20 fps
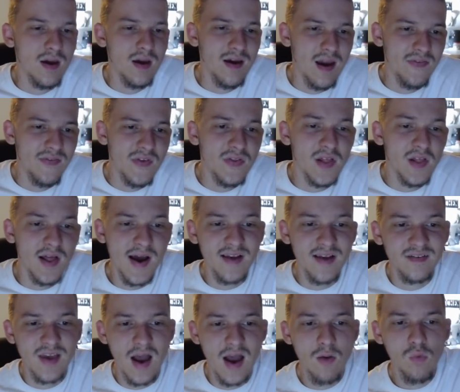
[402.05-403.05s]
And then the
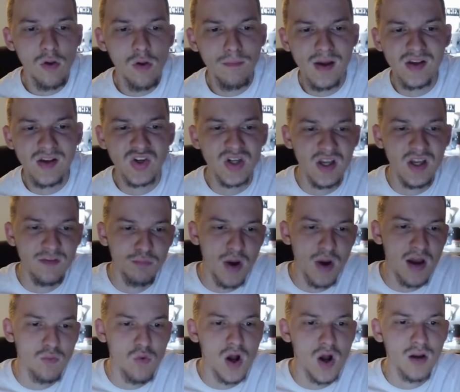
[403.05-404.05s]
last guy we'll mention is
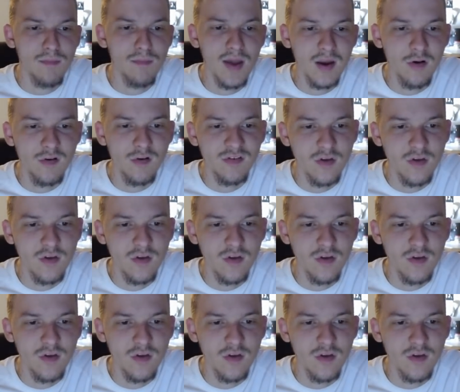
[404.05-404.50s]
Brad Wanamaker.